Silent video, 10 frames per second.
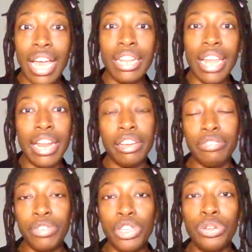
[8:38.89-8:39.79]
lot
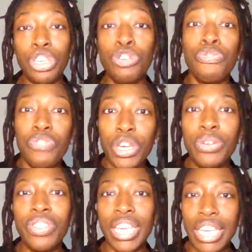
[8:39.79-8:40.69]
of, you feel
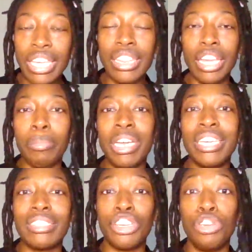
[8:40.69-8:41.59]
the heat there
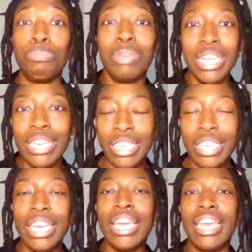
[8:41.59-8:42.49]
because the humidity
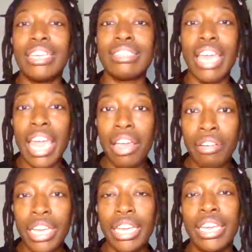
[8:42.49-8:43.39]
is
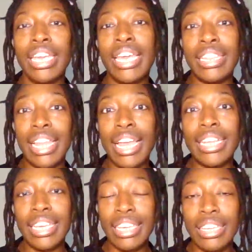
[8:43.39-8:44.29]
carrying that
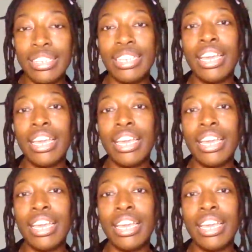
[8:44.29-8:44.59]
heat